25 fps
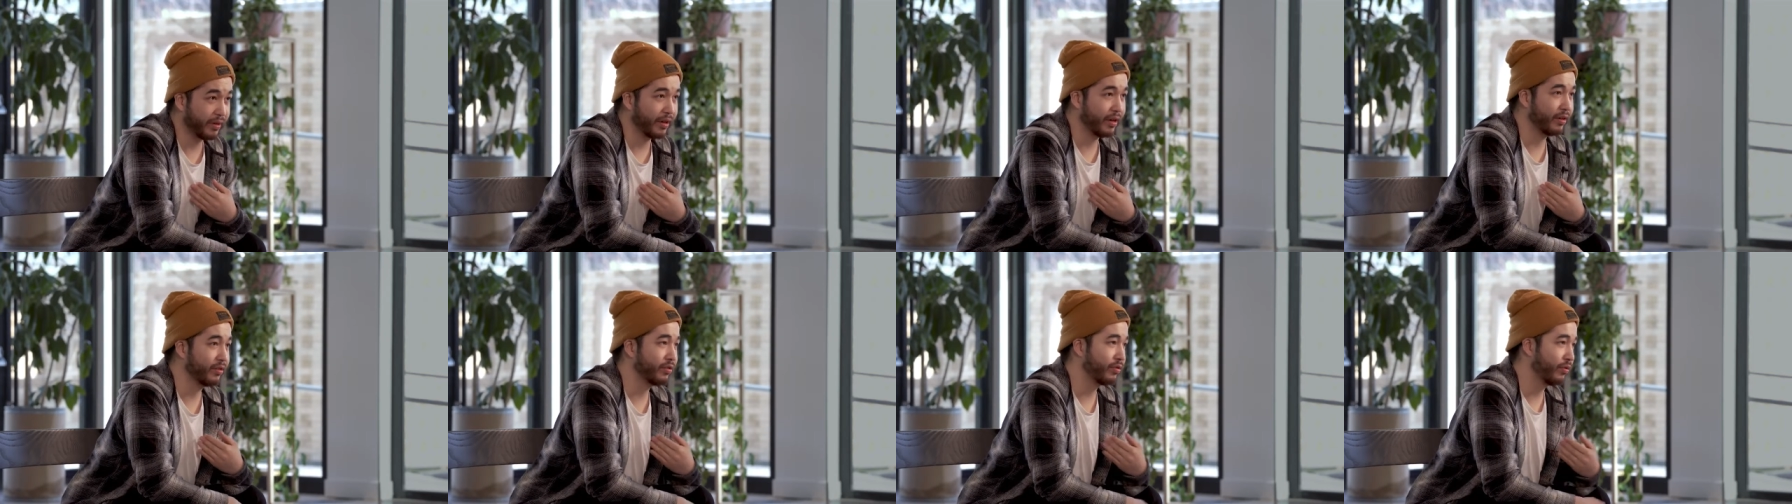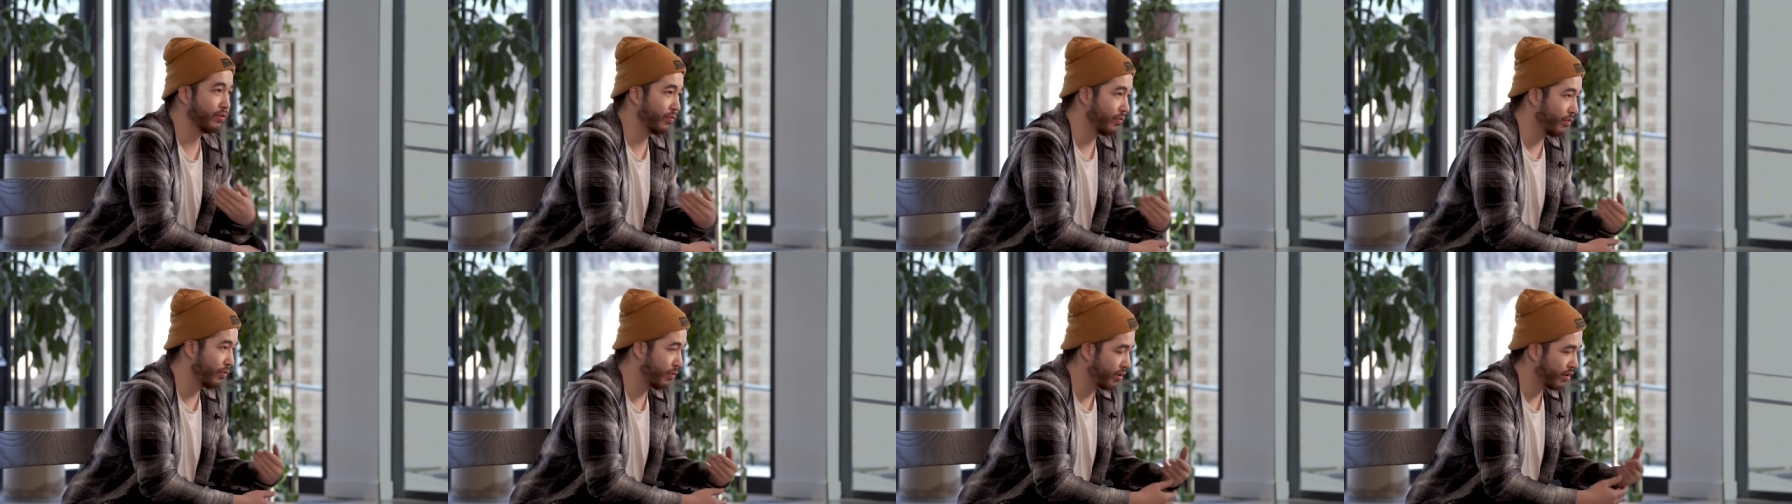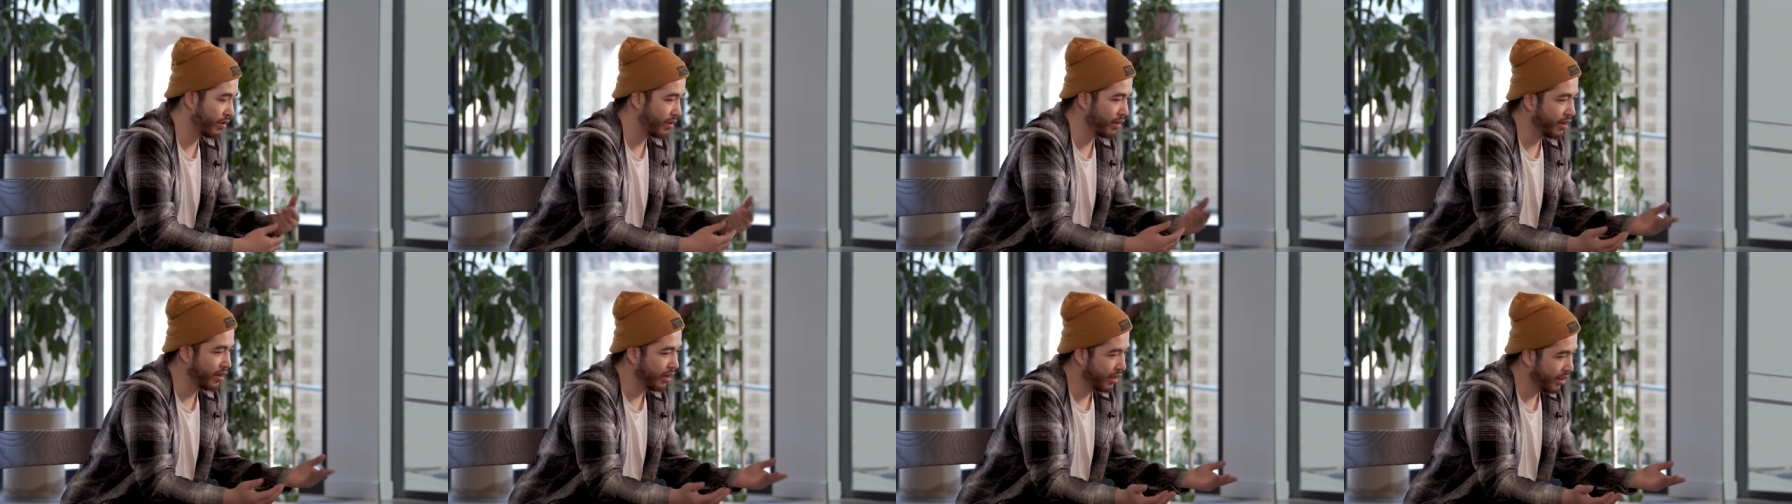but also
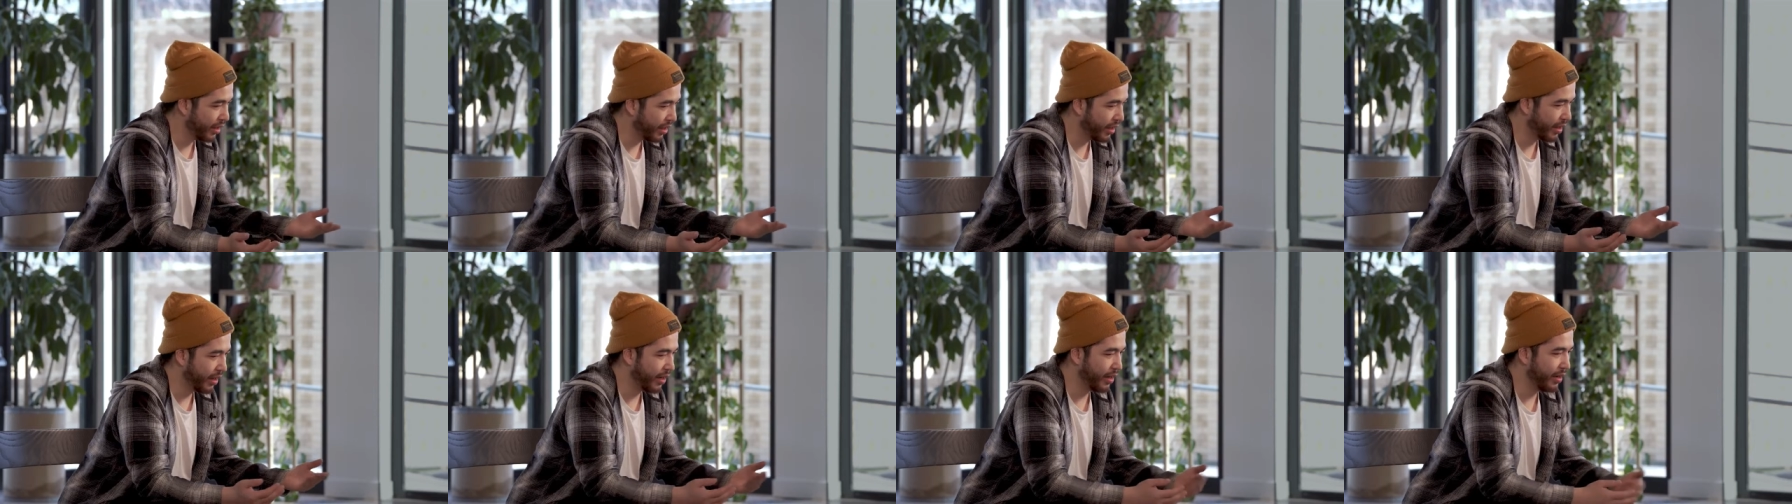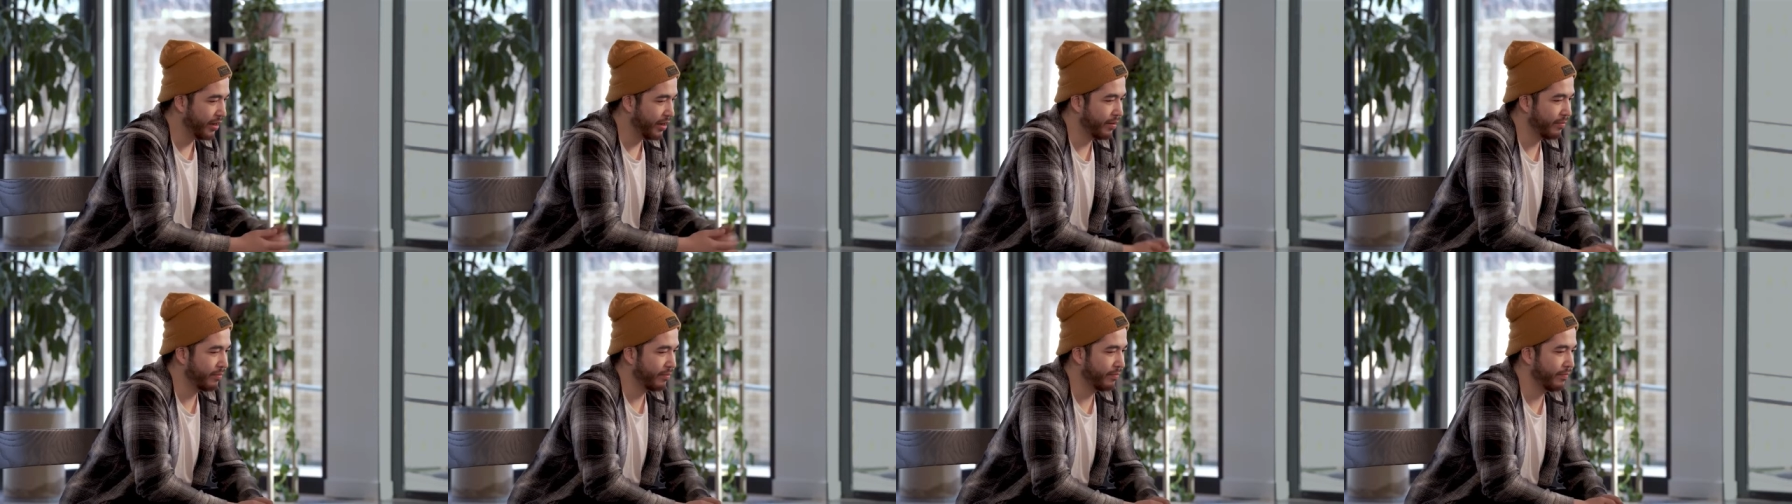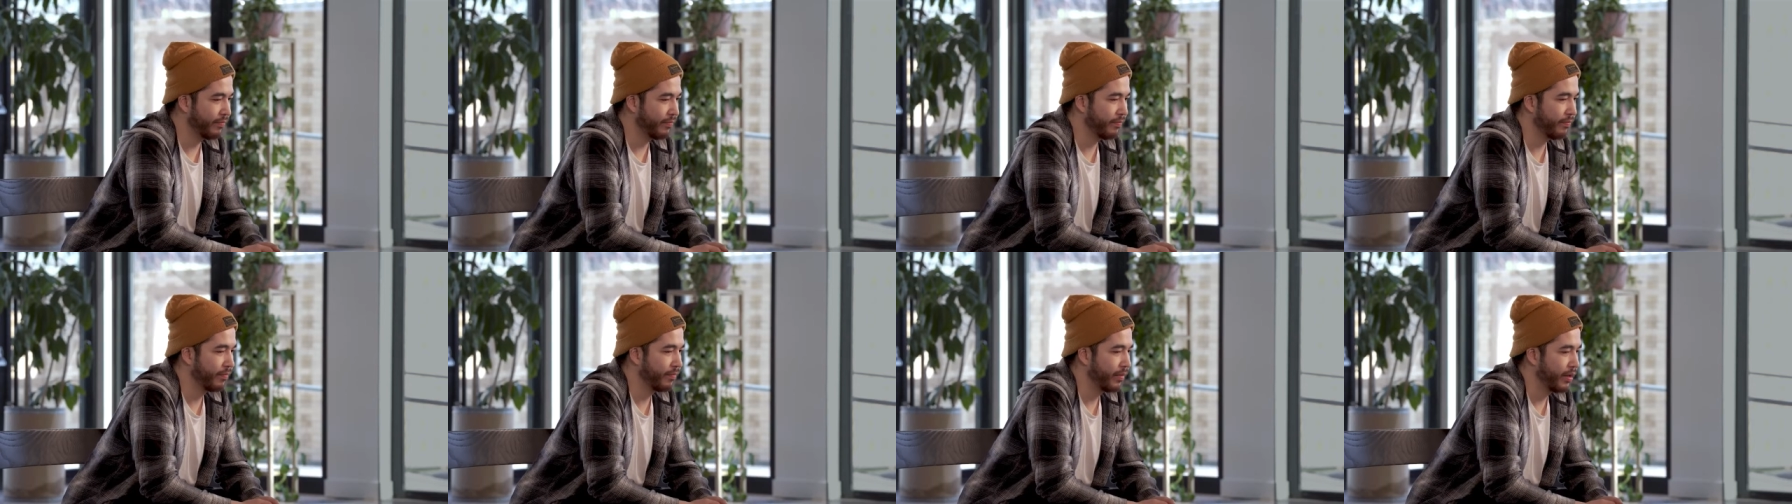for
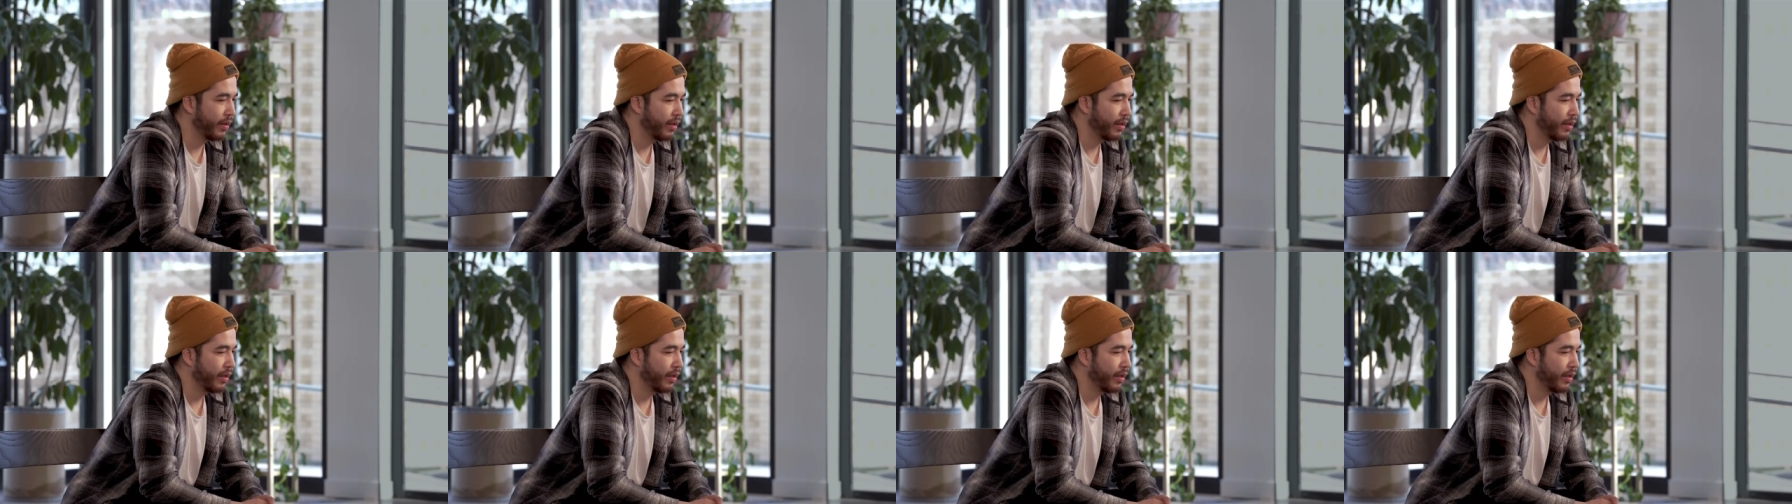um,